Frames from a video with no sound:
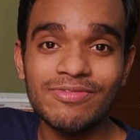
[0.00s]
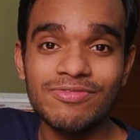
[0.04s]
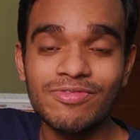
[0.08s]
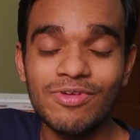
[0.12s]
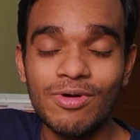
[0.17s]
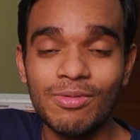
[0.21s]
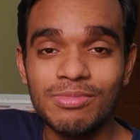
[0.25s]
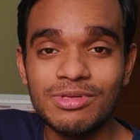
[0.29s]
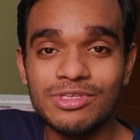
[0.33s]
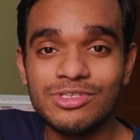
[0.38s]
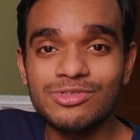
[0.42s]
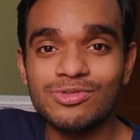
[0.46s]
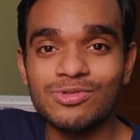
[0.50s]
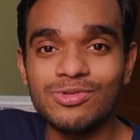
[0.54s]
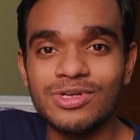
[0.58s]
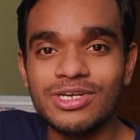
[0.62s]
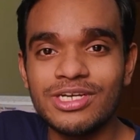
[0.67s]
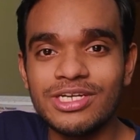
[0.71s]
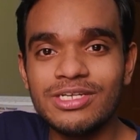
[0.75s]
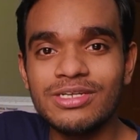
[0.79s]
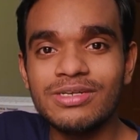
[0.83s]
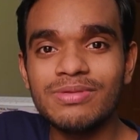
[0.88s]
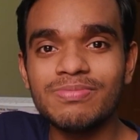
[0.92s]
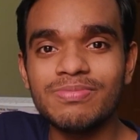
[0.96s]
from a
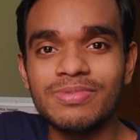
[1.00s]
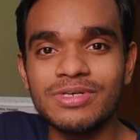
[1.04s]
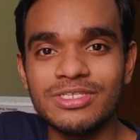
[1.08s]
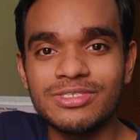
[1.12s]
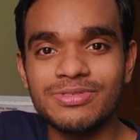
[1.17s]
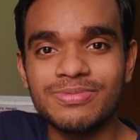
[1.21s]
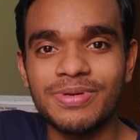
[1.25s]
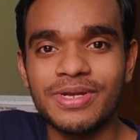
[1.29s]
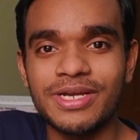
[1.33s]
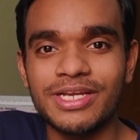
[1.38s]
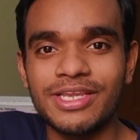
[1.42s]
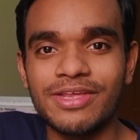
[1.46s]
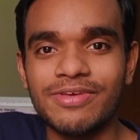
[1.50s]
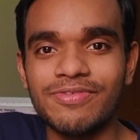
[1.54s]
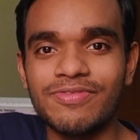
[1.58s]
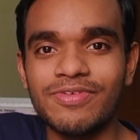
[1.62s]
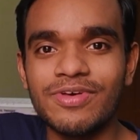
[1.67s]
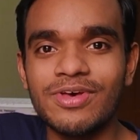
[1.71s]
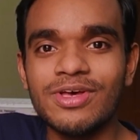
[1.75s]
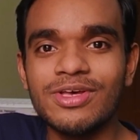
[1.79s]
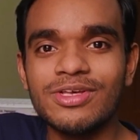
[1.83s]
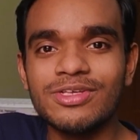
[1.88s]
student perspective.